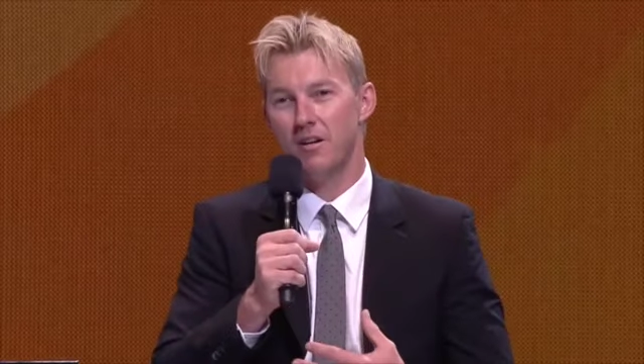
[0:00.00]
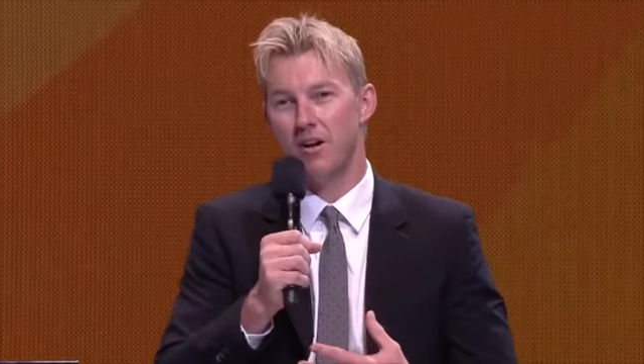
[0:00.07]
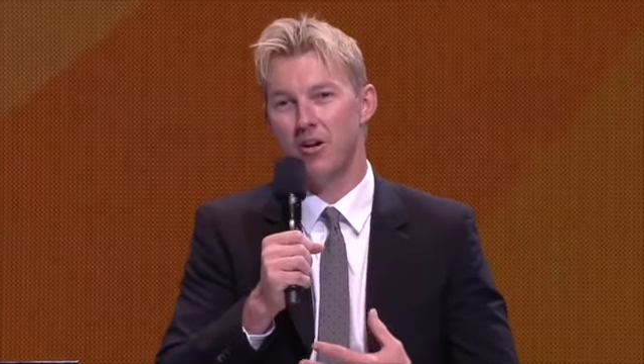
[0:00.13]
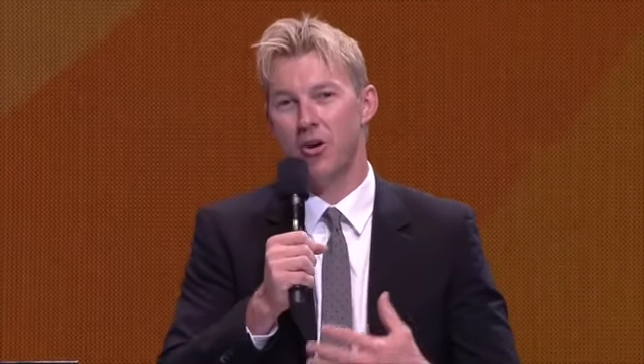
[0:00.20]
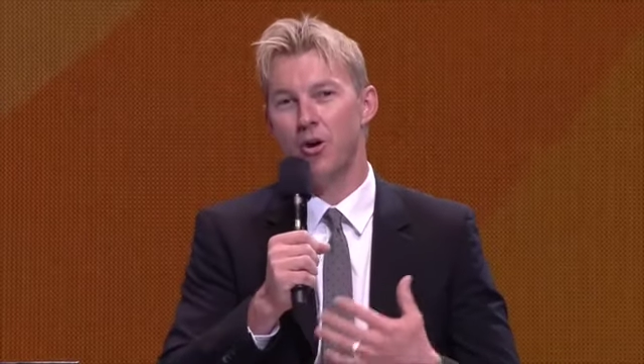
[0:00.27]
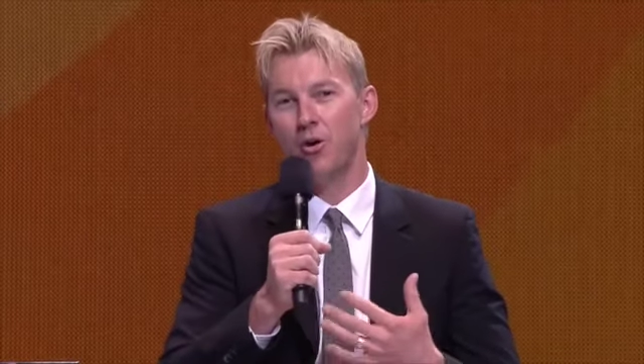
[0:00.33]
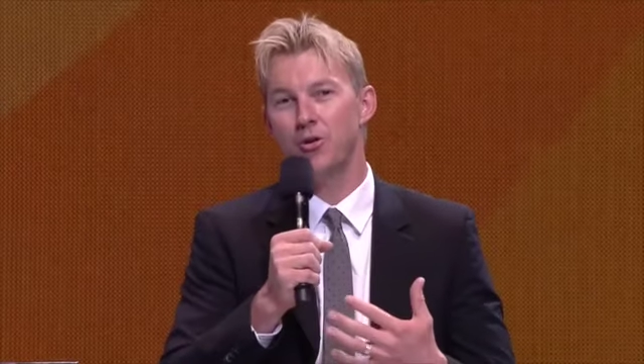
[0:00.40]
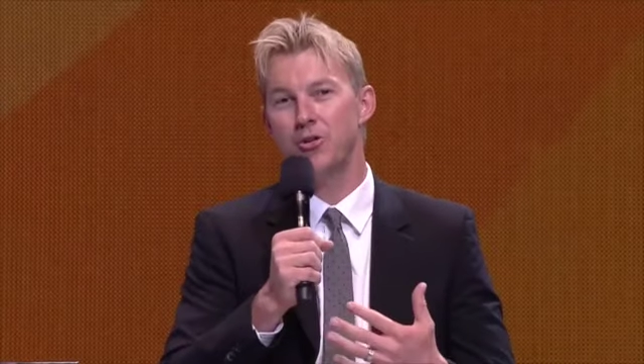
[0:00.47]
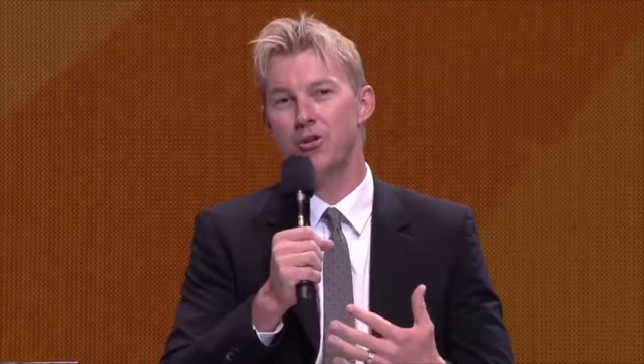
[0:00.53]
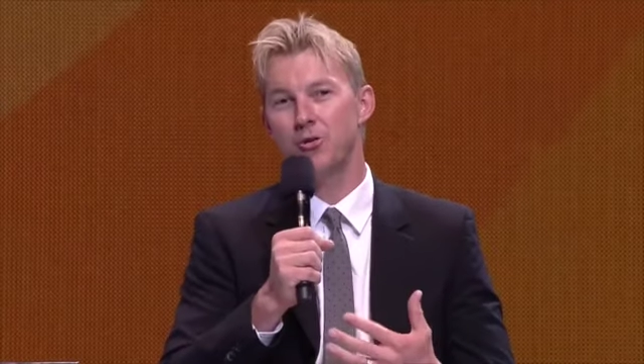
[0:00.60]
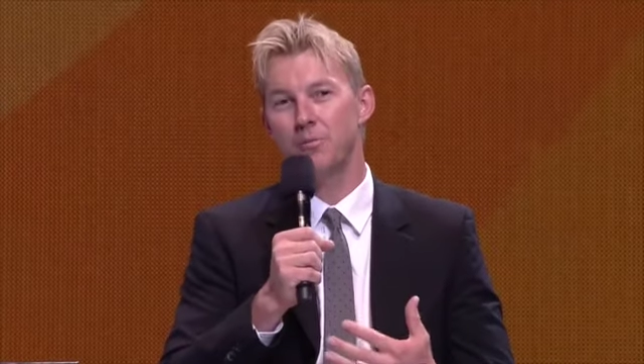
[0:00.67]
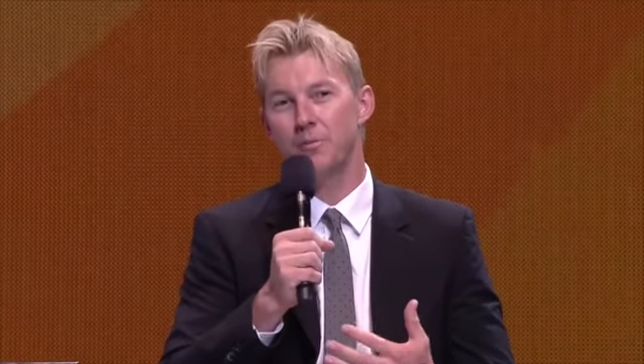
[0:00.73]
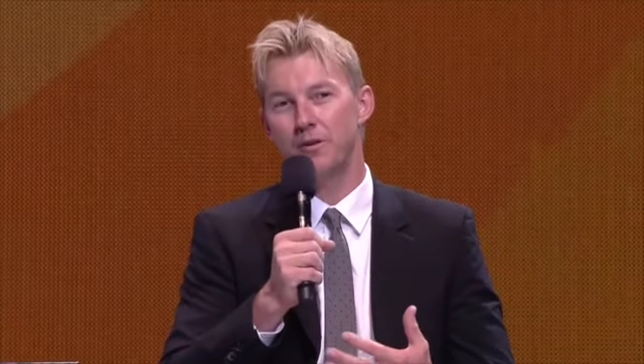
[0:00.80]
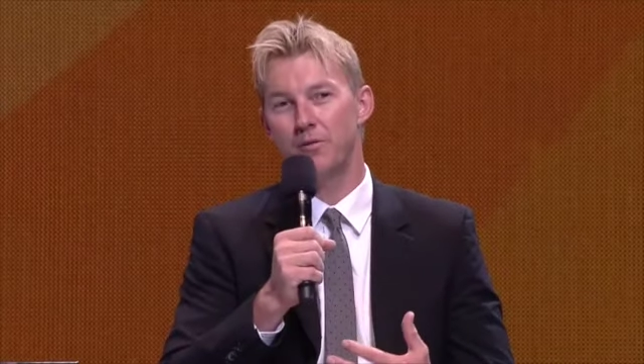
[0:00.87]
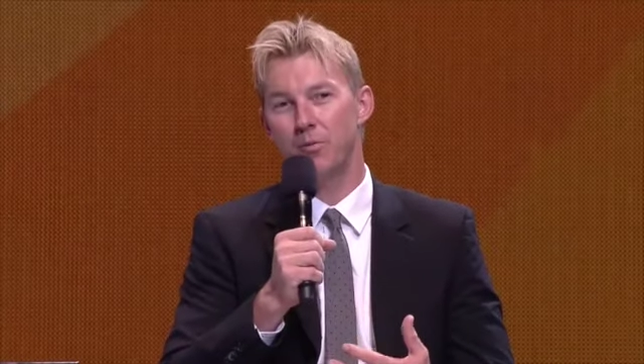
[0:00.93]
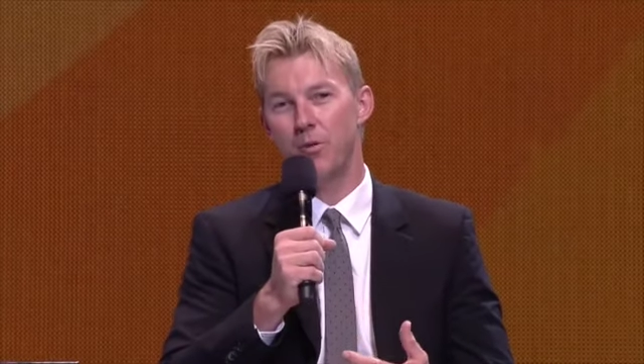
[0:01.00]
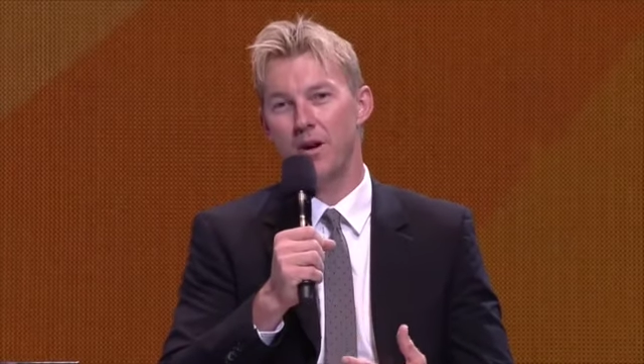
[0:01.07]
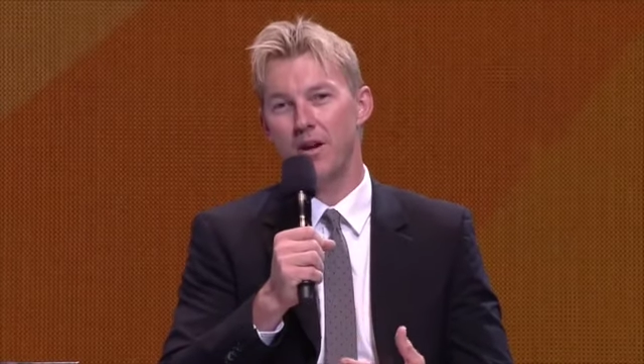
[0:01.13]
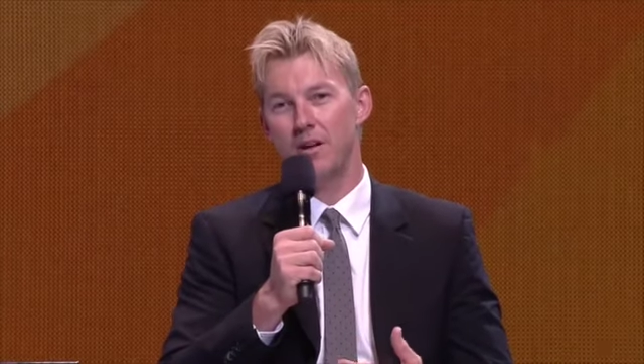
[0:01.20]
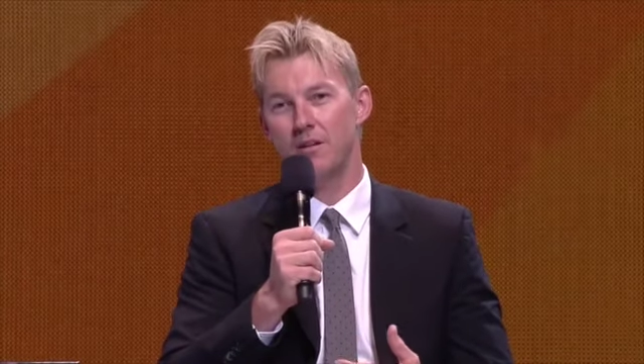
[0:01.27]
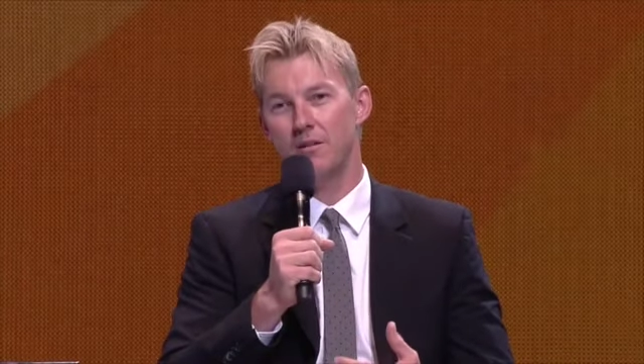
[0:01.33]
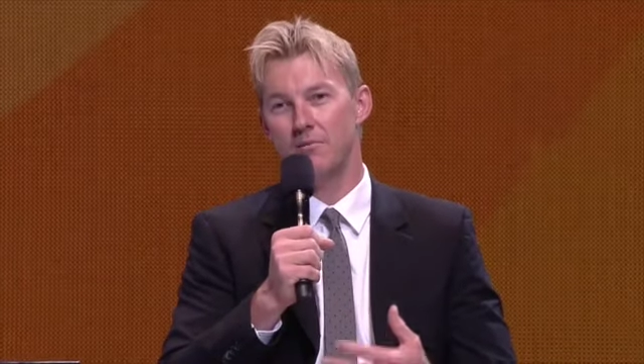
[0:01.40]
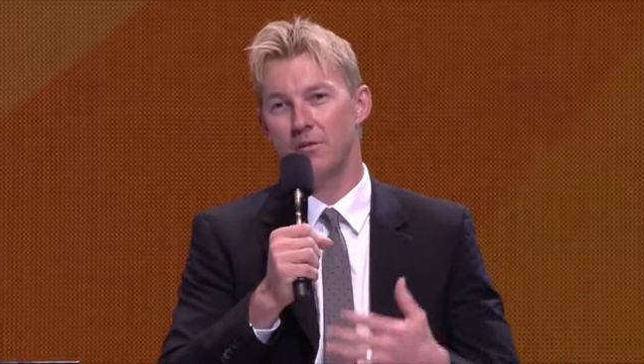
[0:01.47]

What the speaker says: conduit between